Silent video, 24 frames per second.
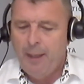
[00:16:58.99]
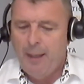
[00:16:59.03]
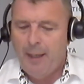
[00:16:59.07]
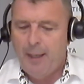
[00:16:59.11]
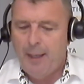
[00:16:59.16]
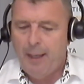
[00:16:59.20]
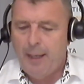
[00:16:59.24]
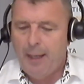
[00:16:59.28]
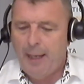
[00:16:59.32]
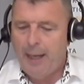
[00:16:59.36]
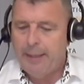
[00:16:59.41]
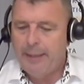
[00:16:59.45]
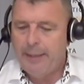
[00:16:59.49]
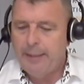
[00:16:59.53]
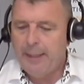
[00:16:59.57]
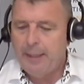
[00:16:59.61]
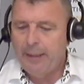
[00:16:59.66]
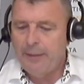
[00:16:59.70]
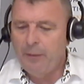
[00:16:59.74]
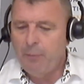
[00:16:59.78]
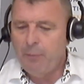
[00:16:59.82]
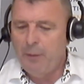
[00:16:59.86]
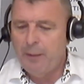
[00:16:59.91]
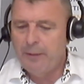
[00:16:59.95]
And the
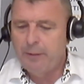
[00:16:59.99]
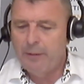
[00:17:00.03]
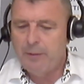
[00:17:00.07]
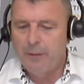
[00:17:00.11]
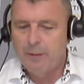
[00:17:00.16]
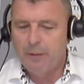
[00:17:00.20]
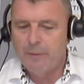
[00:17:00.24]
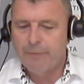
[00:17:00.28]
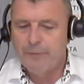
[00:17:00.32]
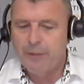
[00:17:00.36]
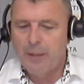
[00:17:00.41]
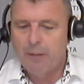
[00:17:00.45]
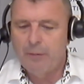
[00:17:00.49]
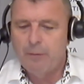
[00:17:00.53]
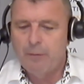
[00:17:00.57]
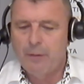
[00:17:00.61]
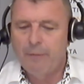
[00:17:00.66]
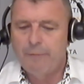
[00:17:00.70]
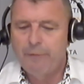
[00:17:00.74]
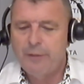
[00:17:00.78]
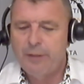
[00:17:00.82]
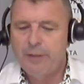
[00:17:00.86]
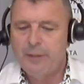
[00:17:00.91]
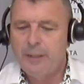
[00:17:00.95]
other one of note,
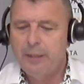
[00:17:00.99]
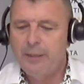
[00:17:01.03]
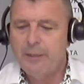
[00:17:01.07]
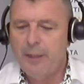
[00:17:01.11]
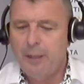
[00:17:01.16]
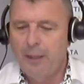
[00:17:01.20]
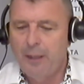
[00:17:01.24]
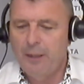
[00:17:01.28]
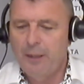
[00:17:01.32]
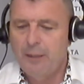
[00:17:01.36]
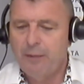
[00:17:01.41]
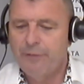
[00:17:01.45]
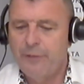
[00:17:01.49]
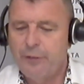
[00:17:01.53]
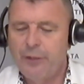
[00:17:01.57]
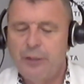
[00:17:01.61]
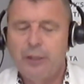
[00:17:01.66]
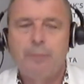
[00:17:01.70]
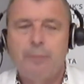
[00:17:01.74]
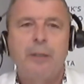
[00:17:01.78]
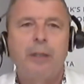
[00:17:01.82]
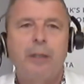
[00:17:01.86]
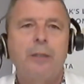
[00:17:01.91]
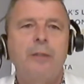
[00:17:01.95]
obviously, is
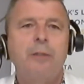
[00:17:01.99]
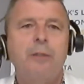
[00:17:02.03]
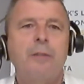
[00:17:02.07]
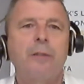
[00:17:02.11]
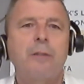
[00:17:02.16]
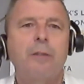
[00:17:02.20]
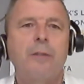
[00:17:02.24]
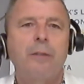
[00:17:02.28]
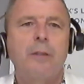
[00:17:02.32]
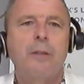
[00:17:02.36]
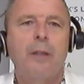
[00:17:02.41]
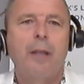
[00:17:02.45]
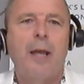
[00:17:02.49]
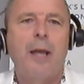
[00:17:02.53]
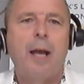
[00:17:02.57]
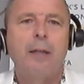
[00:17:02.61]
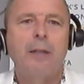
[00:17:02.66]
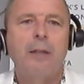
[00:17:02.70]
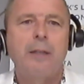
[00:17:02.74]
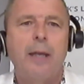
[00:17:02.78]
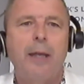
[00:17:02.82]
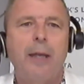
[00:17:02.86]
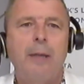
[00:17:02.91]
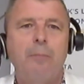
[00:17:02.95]
Hertfordshire, because that
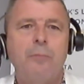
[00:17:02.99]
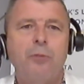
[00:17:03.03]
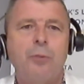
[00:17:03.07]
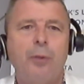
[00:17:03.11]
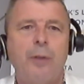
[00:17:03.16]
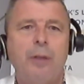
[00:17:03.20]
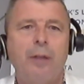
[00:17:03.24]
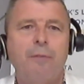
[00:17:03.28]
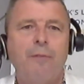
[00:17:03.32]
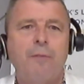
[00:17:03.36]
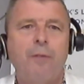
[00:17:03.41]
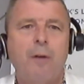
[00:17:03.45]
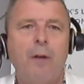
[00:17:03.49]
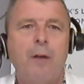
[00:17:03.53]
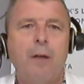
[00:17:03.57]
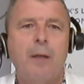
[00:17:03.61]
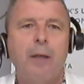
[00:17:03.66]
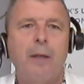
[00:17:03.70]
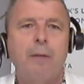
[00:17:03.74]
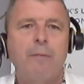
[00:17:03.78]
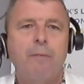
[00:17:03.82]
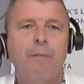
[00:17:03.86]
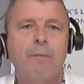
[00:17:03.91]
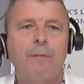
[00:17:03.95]

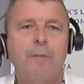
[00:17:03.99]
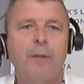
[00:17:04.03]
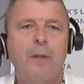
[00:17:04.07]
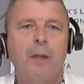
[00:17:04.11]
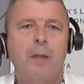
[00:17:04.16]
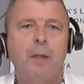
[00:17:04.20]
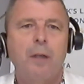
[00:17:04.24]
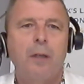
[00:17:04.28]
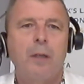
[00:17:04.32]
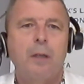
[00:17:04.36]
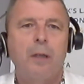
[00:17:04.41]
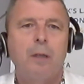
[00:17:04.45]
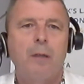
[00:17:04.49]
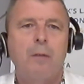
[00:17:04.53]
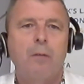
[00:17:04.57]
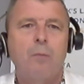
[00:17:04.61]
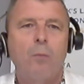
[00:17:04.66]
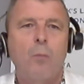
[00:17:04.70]
M25